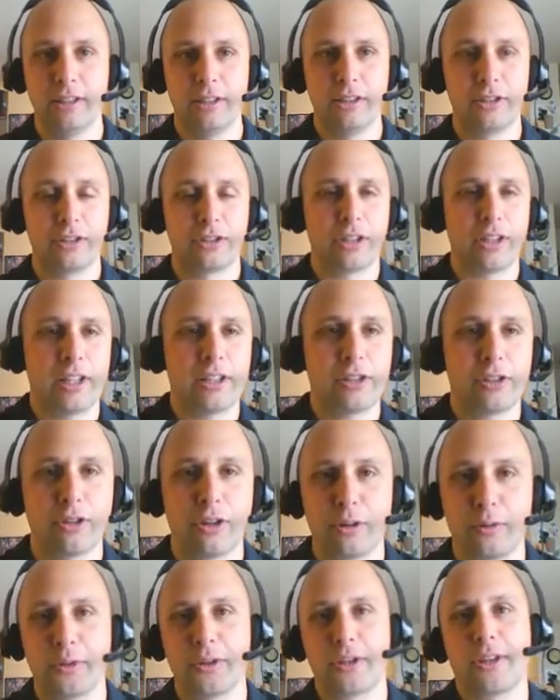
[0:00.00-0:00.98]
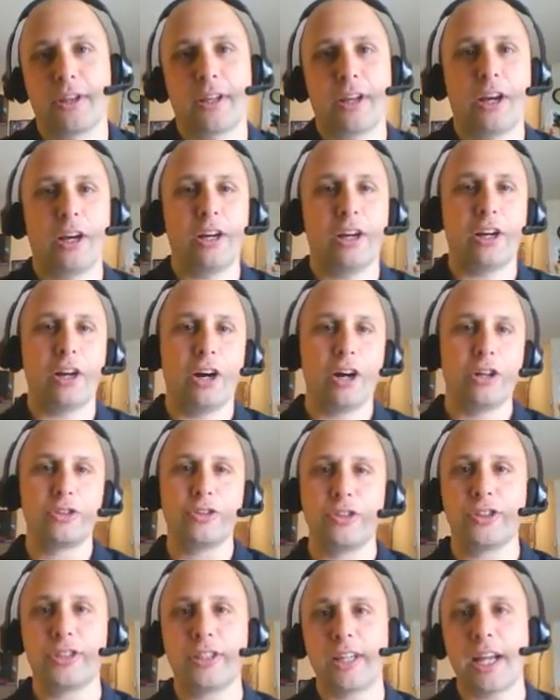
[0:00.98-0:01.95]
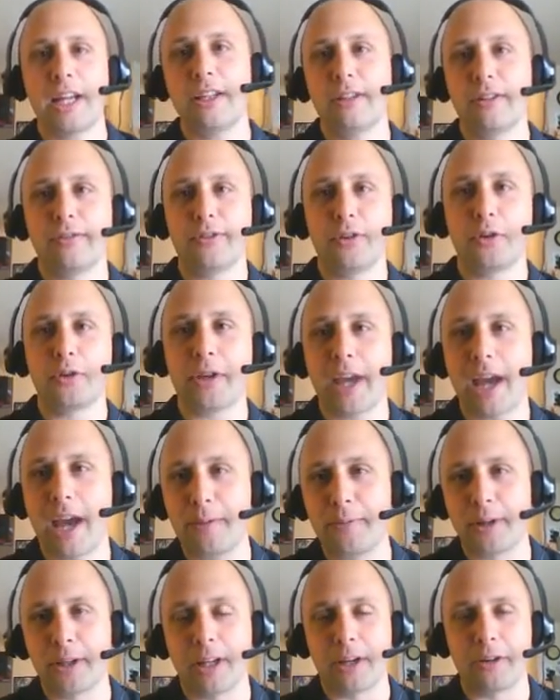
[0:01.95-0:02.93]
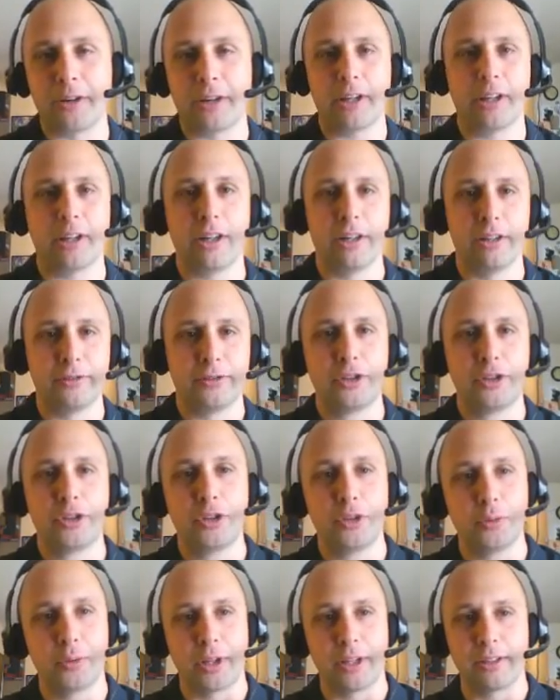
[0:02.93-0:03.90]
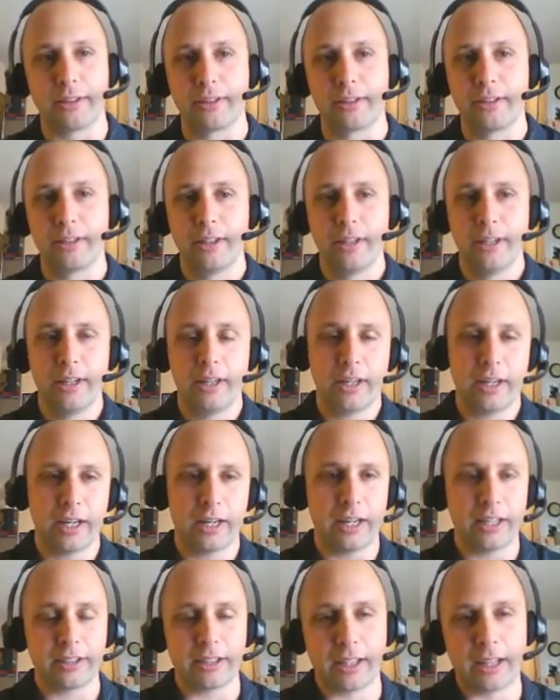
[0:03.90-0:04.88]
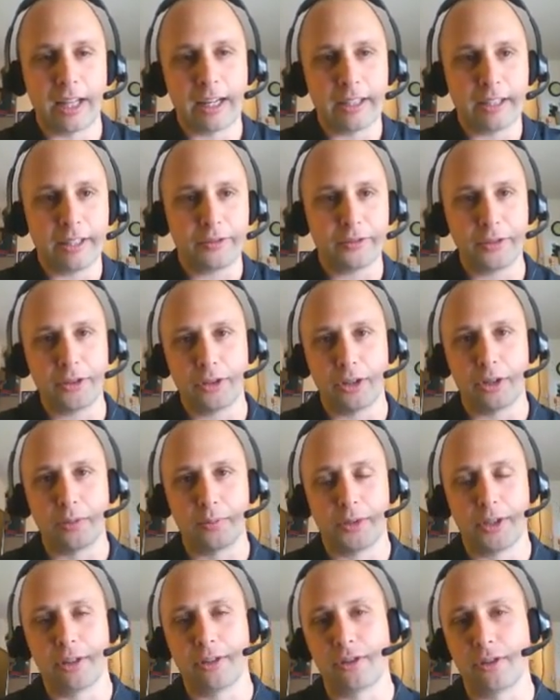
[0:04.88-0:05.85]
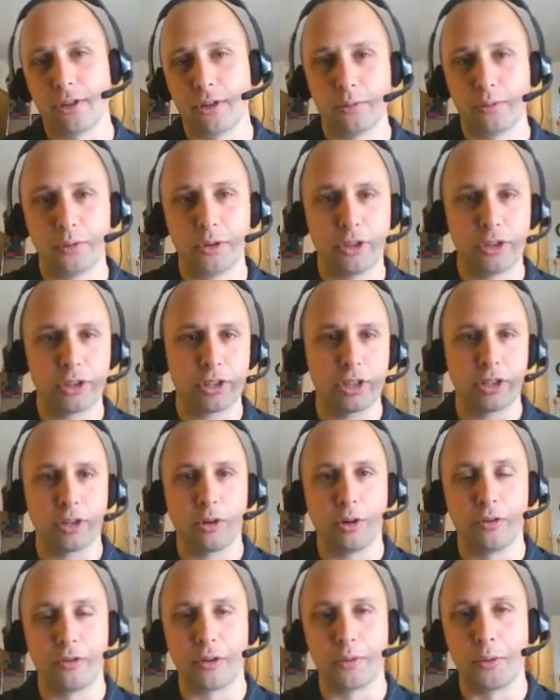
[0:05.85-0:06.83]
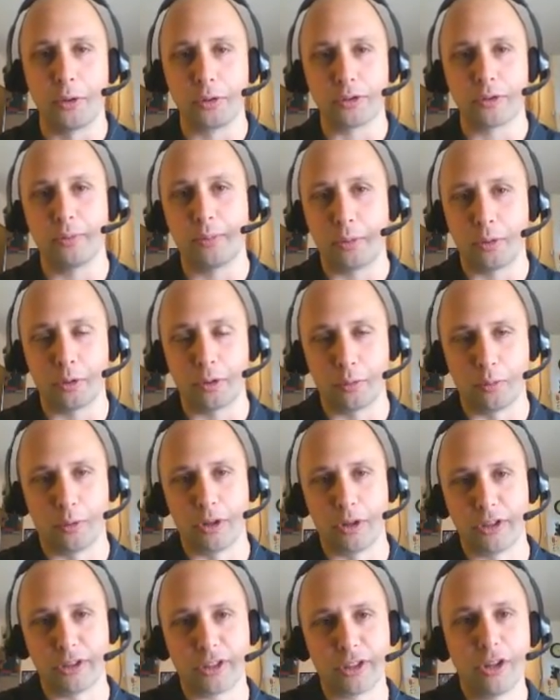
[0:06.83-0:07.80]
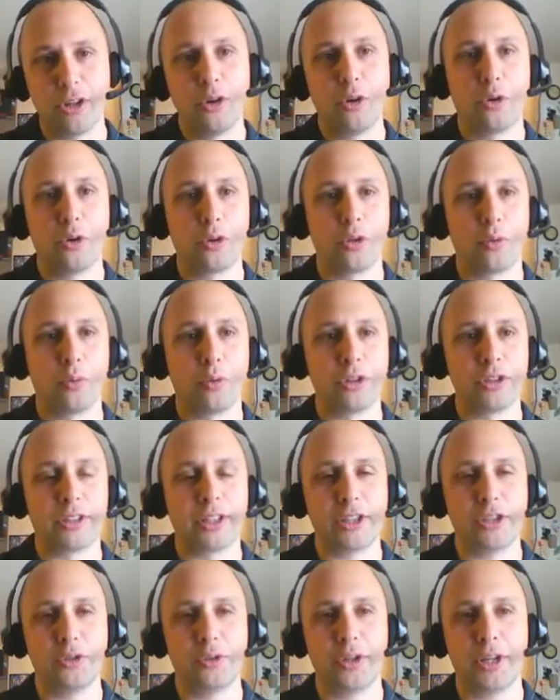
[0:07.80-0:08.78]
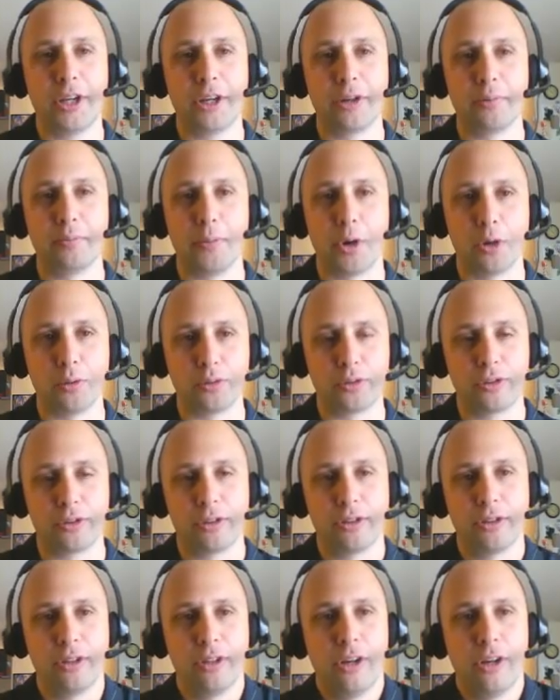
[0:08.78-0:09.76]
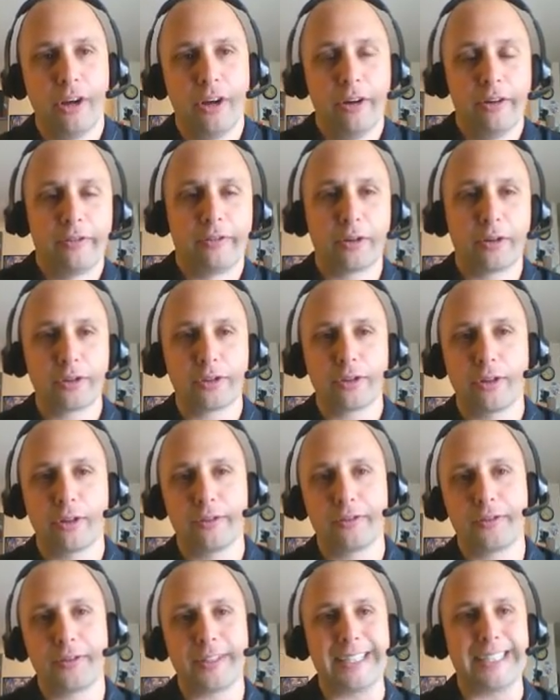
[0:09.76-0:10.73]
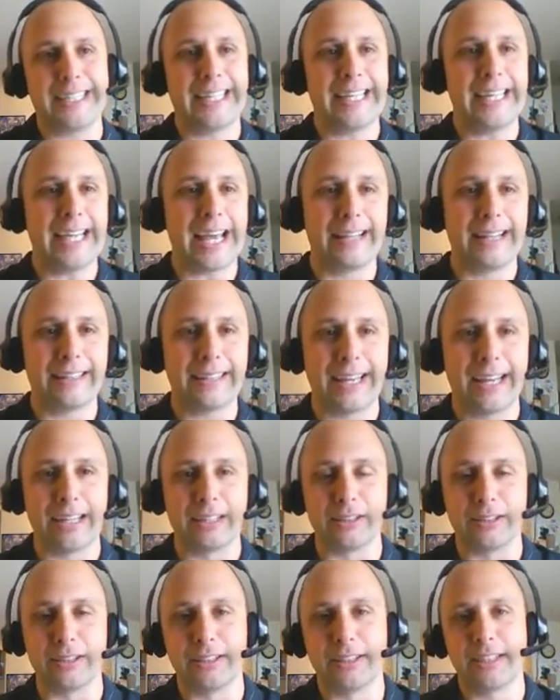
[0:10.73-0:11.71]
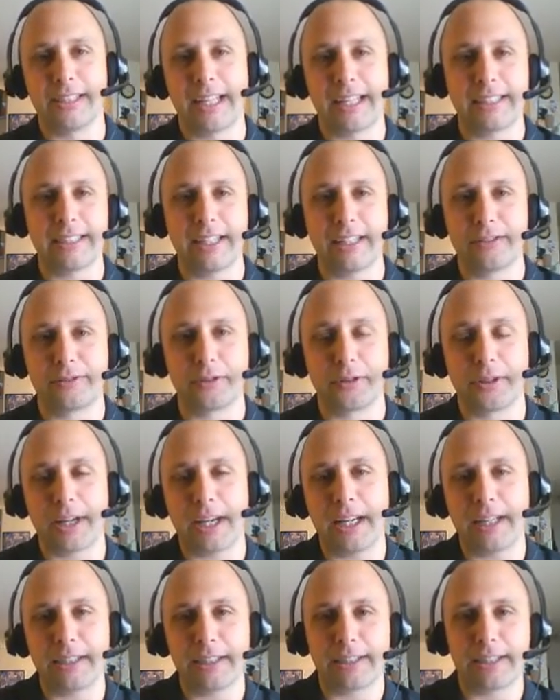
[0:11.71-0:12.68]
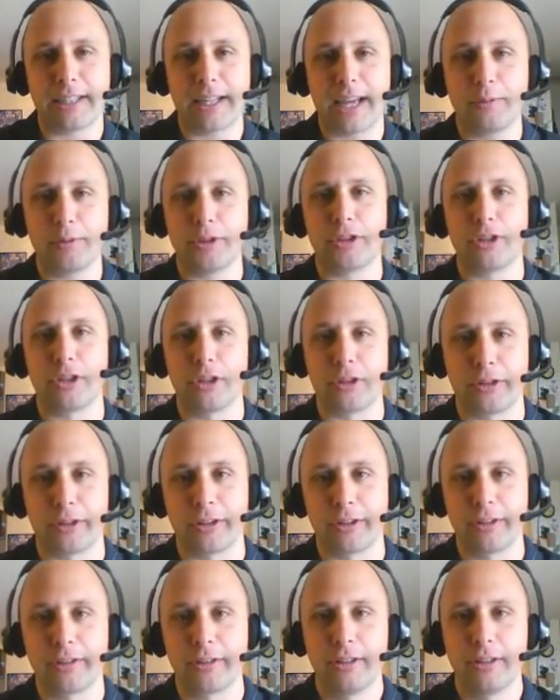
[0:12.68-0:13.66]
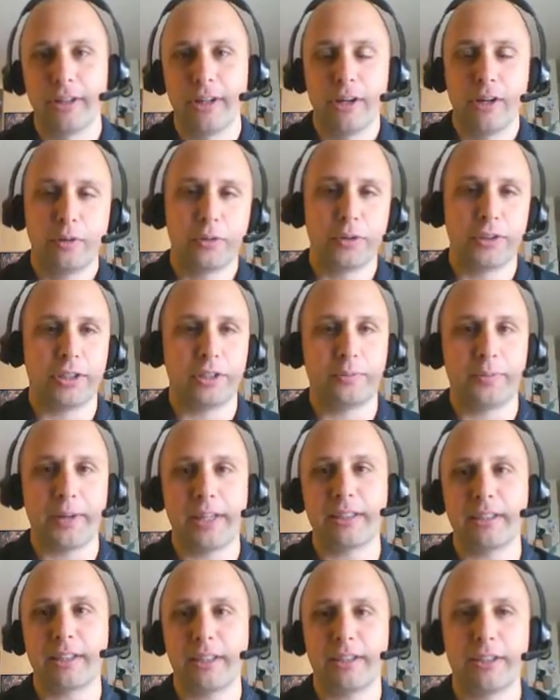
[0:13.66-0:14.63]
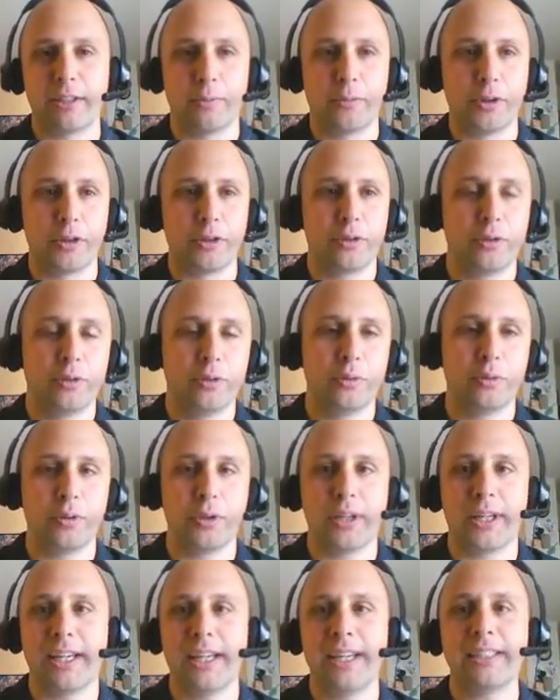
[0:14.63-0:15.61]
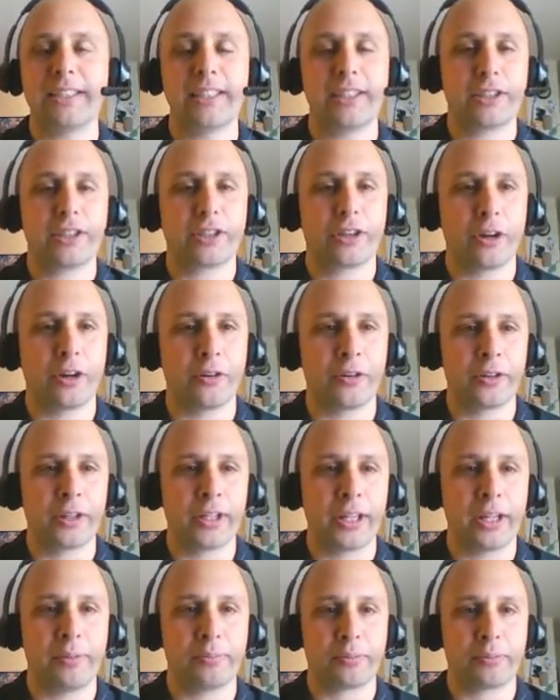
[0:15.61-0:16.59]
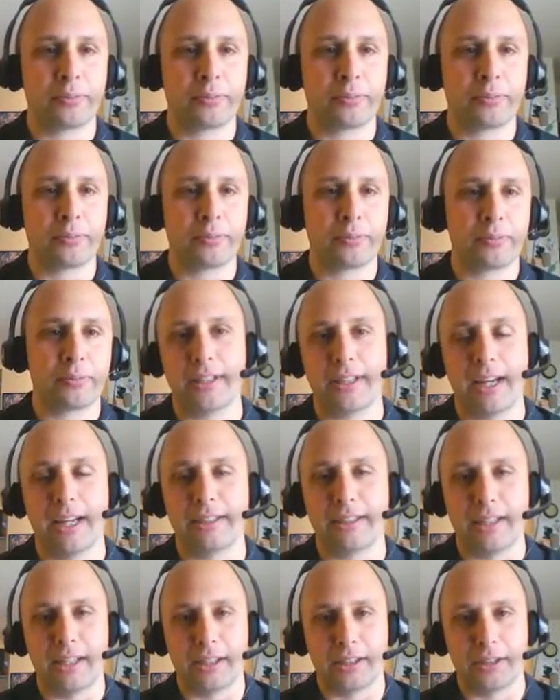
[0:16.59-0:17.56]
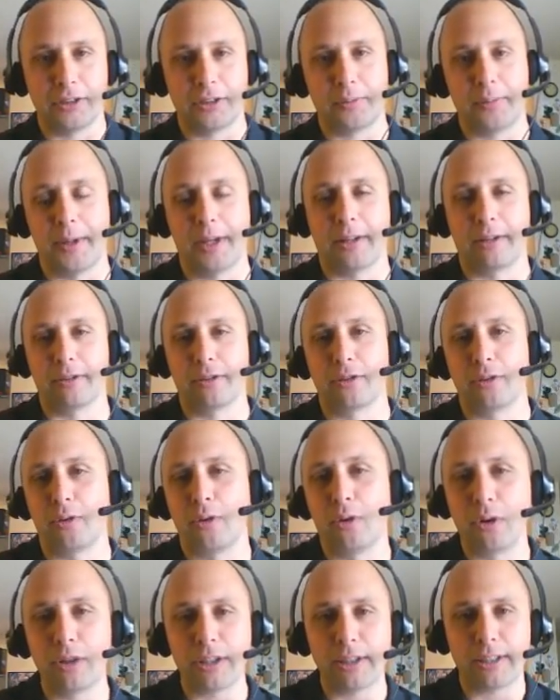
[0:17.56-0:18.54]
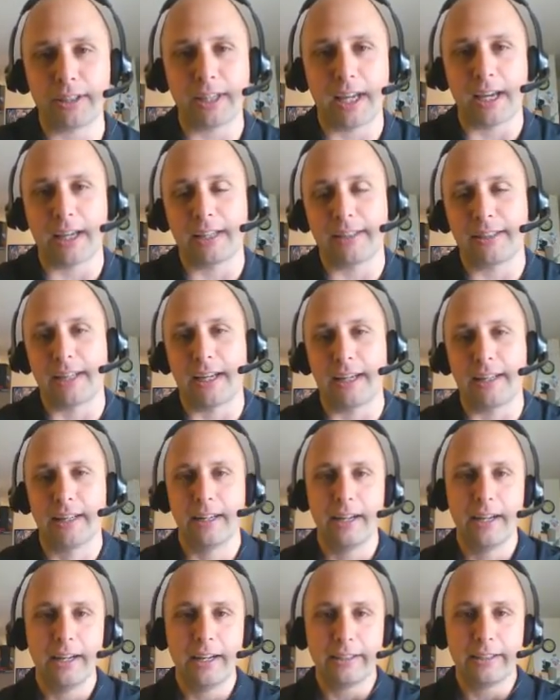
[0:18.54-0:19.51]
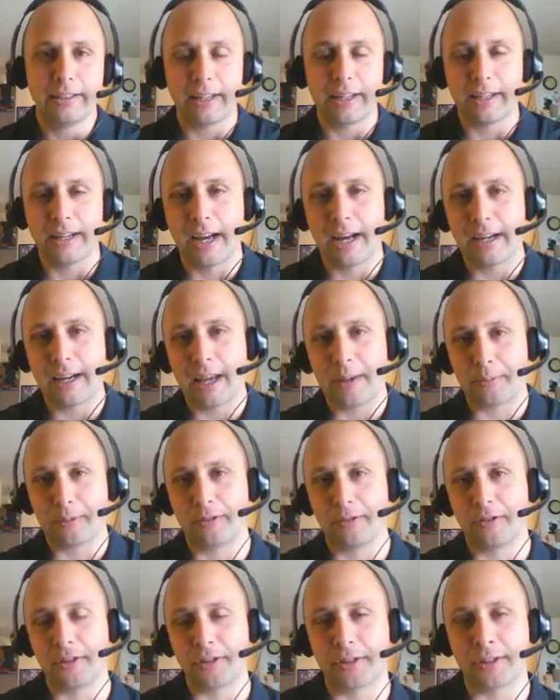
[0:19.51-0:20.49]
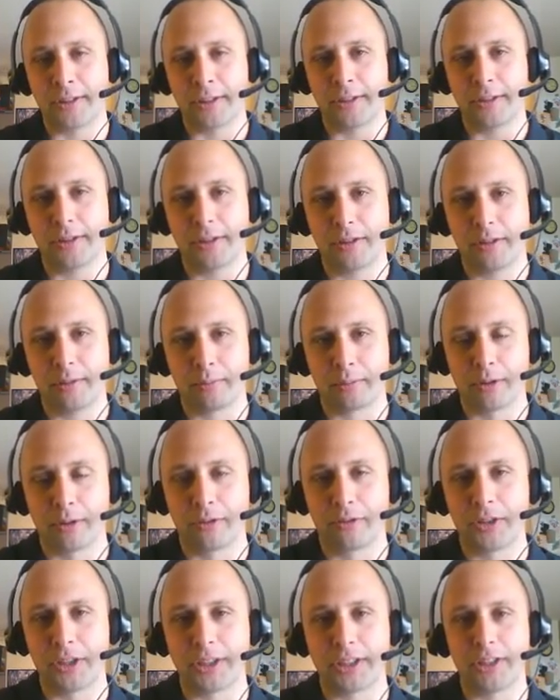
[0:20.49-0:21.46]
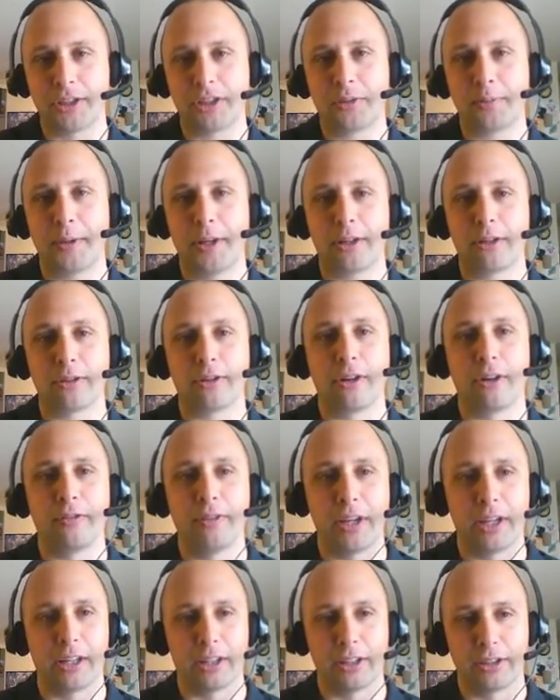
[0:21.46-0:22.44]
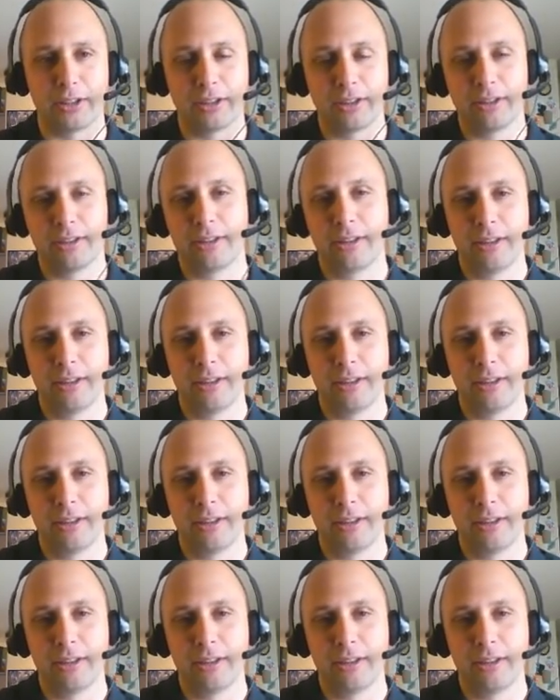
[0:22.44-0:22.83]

So let's start with understanding the vocabulary of students. And there's a lot of different terms here, so we're just going to go over the most important ones or the ones that you hear most. First off, ELL. That stands for English Language Learner, which is basically someone who isn't currently proficient as an English speaker. So all it's saying is that they're not a proficient speaker of English.